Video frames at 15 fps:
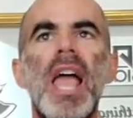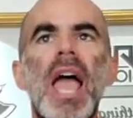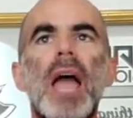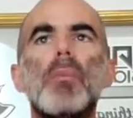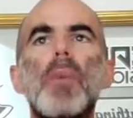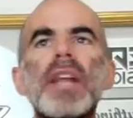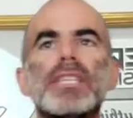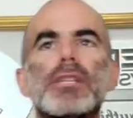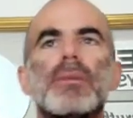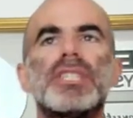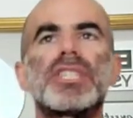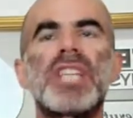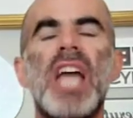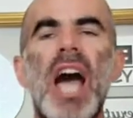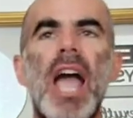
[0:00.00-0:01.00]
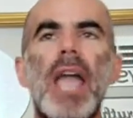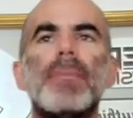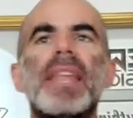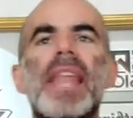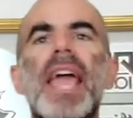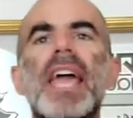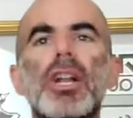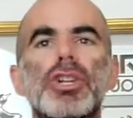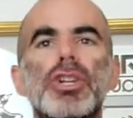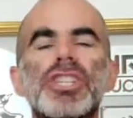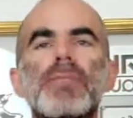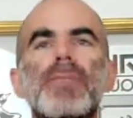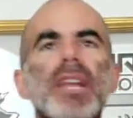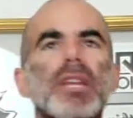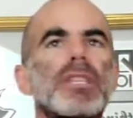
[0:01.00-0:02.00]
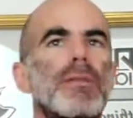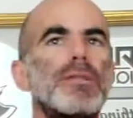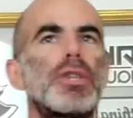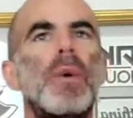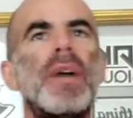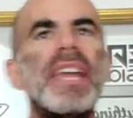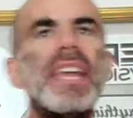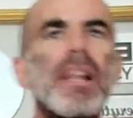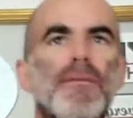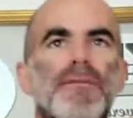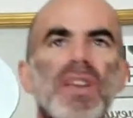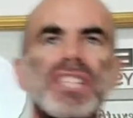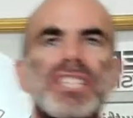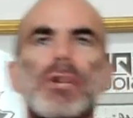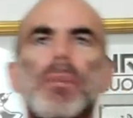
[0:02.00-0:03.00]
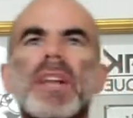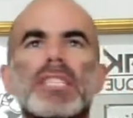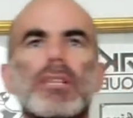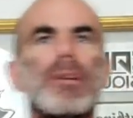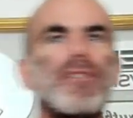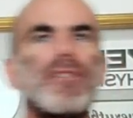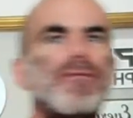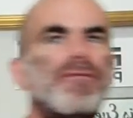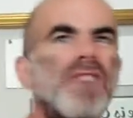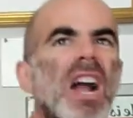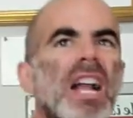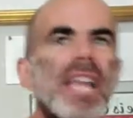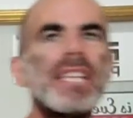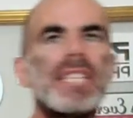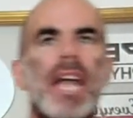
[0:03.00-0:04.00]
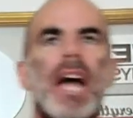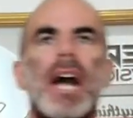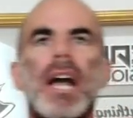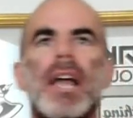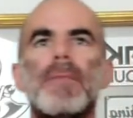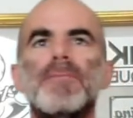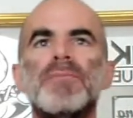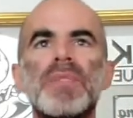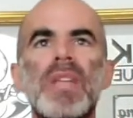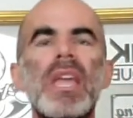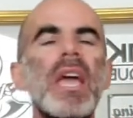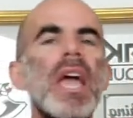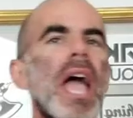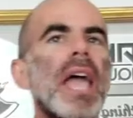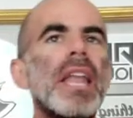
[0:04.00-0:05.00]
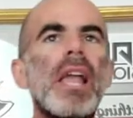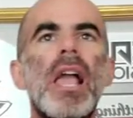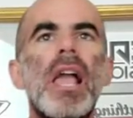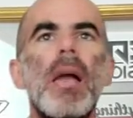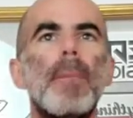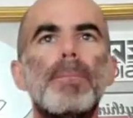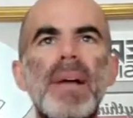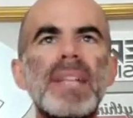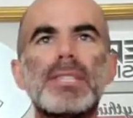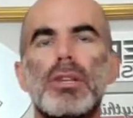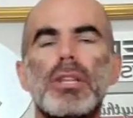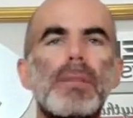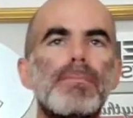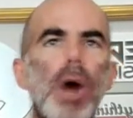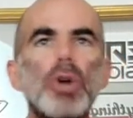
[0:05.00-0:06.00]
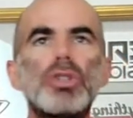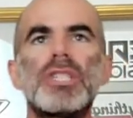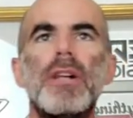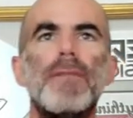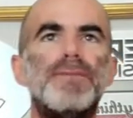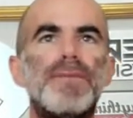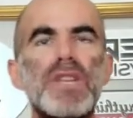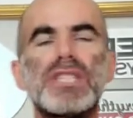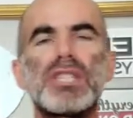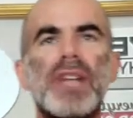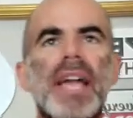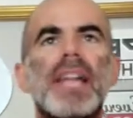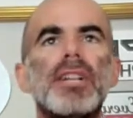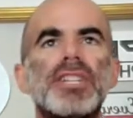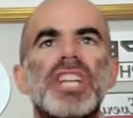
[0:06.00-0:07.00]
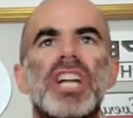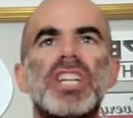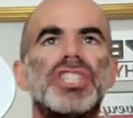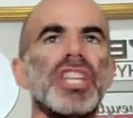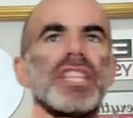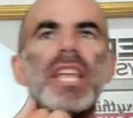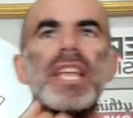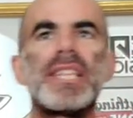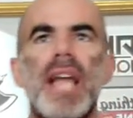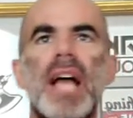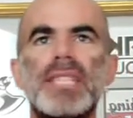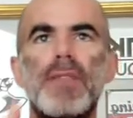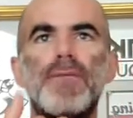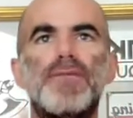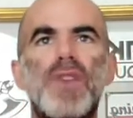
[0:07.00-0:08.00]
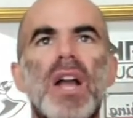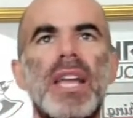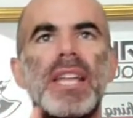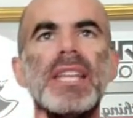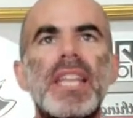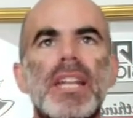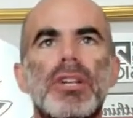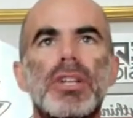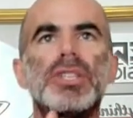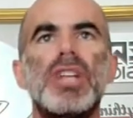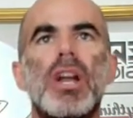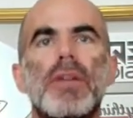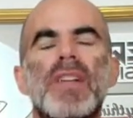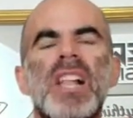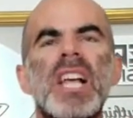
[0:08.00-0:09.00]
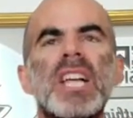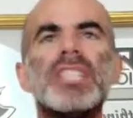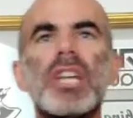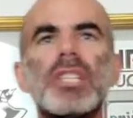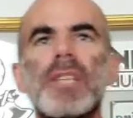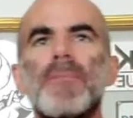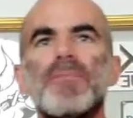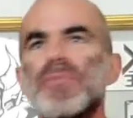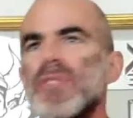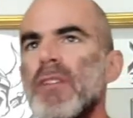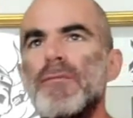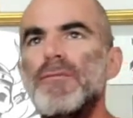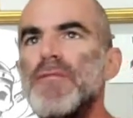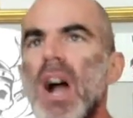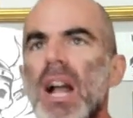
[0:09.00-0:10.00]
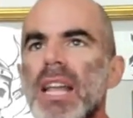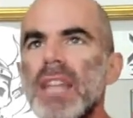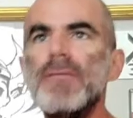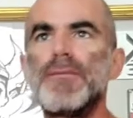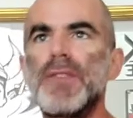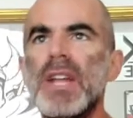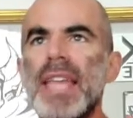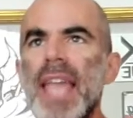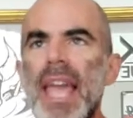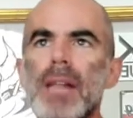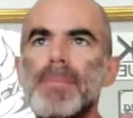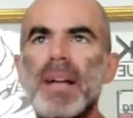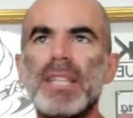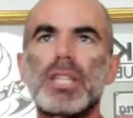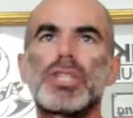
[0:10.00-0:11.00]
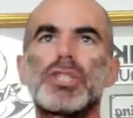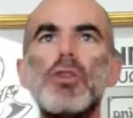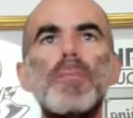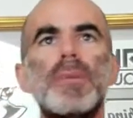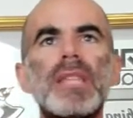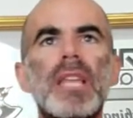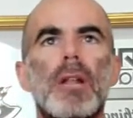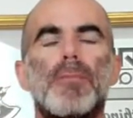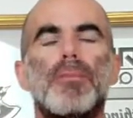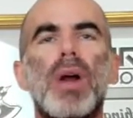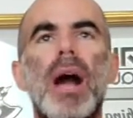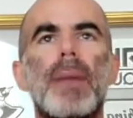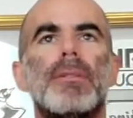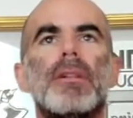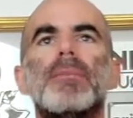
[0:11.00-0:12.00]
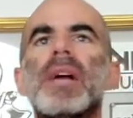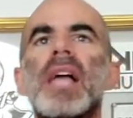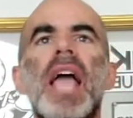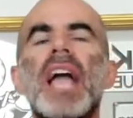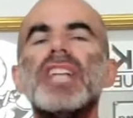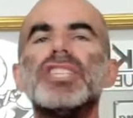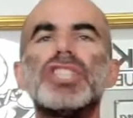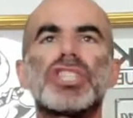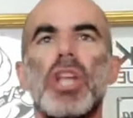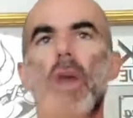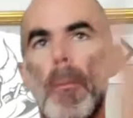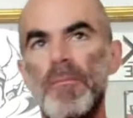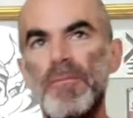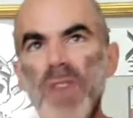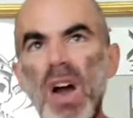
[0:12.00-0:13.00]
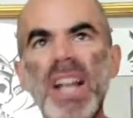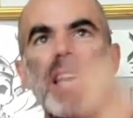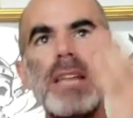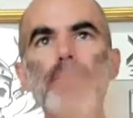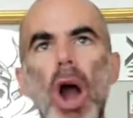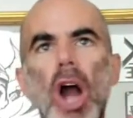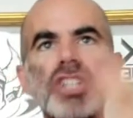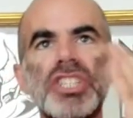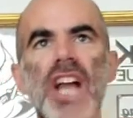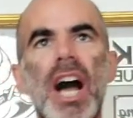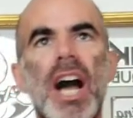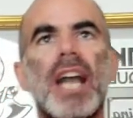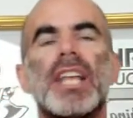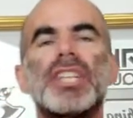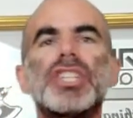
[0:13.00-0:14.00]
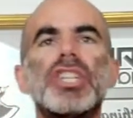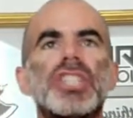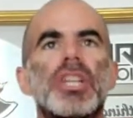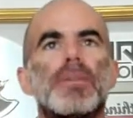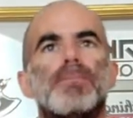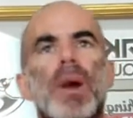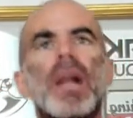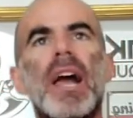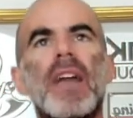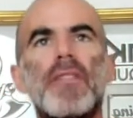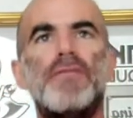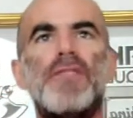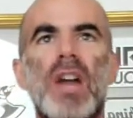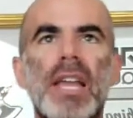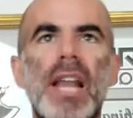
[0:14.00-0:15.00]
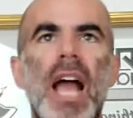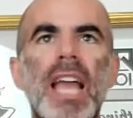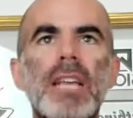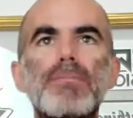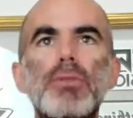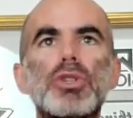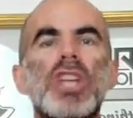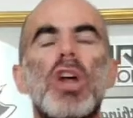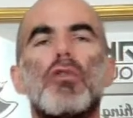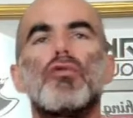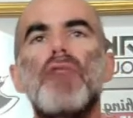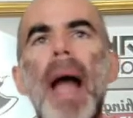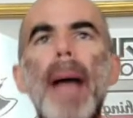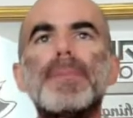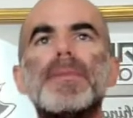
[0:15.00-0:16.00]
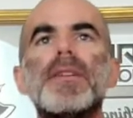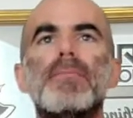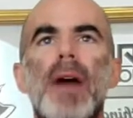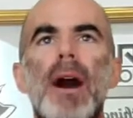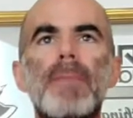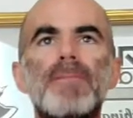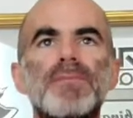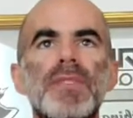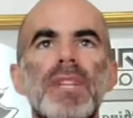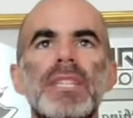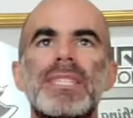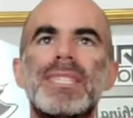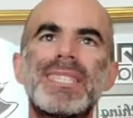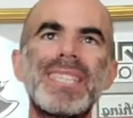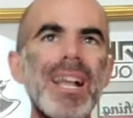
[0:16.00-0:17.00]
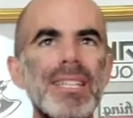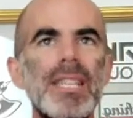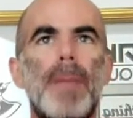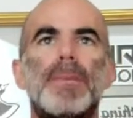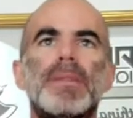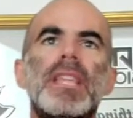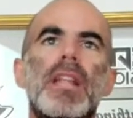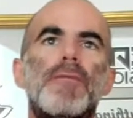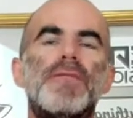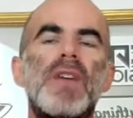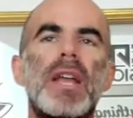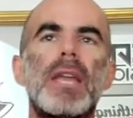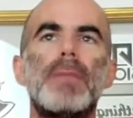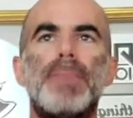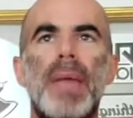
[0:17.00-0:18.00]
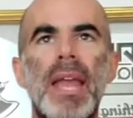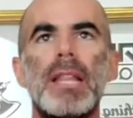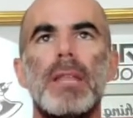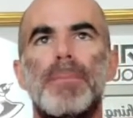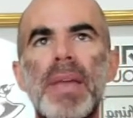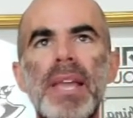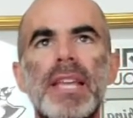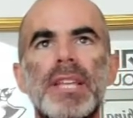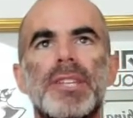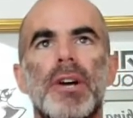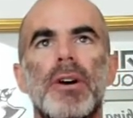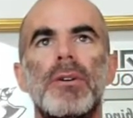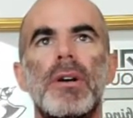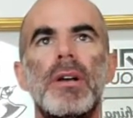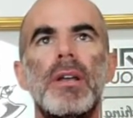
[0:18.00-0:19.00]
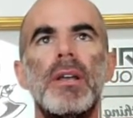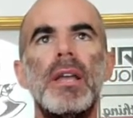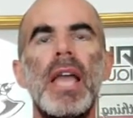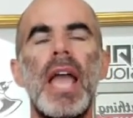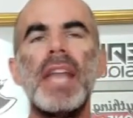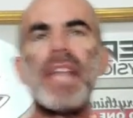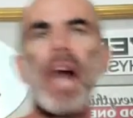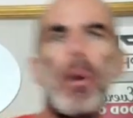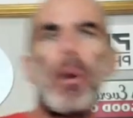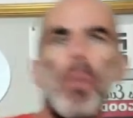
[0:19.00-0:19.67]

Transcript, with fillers: and waste so much time and energy and make yourself so inefficient and waste so much fucking time and it, mental and emotional and physical energy on shit that doesn't fucking need or deserve it. Just fucking forget about the stupid little problem and just fucking march on. I should have just put on the fucking hiking boots, wrapped them up, sucked up a little fucking pain in the pinky toe, and not